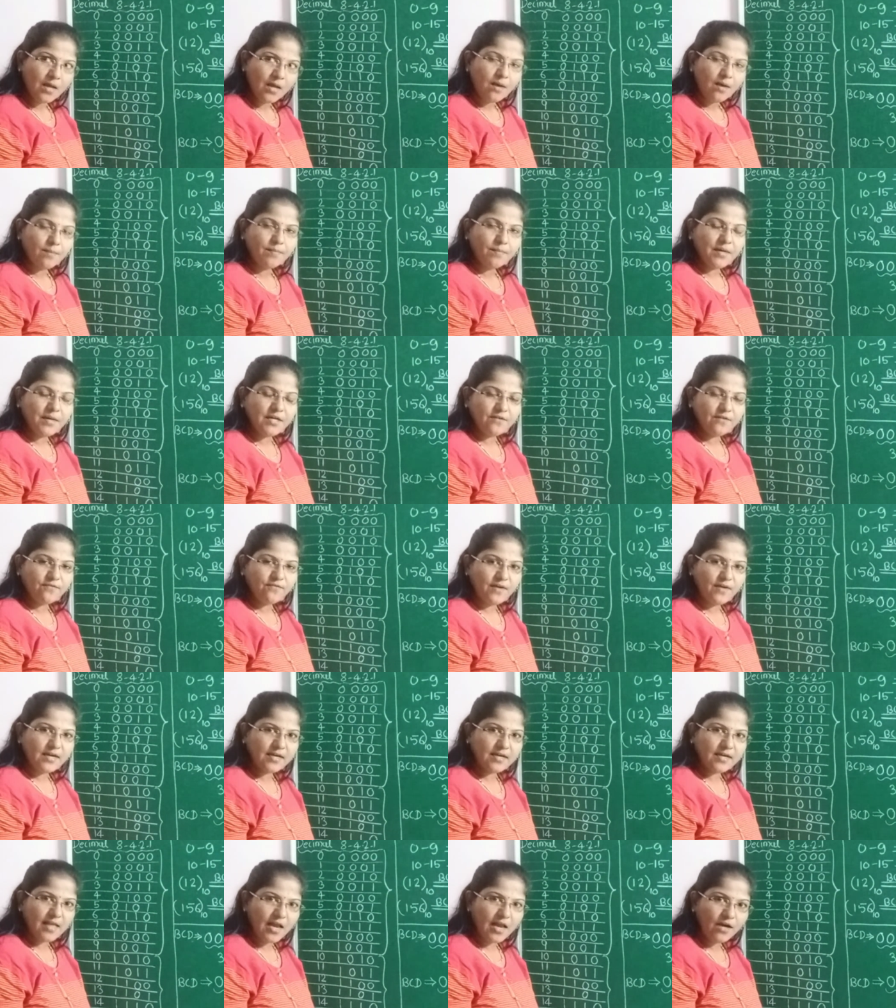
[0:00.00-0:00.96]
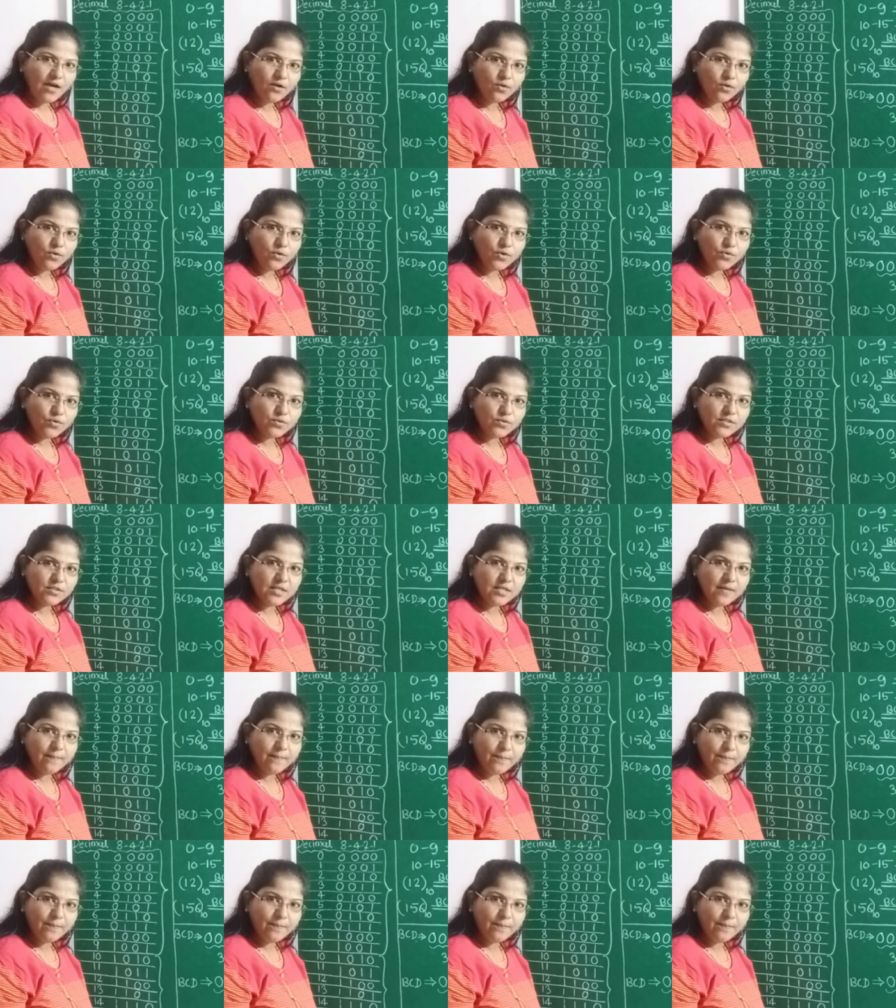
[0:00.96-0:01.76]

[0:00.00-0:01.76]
But if I try to use the